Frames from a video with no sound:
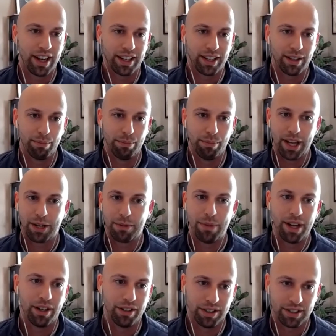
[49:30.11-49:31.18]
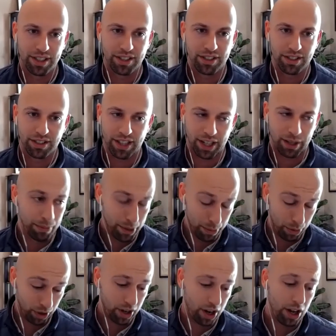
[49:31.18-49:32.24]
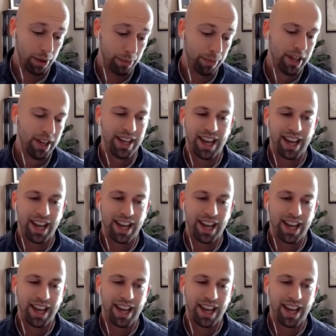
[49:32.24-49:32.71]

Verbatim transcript: I can make better decisions. I can be more calm.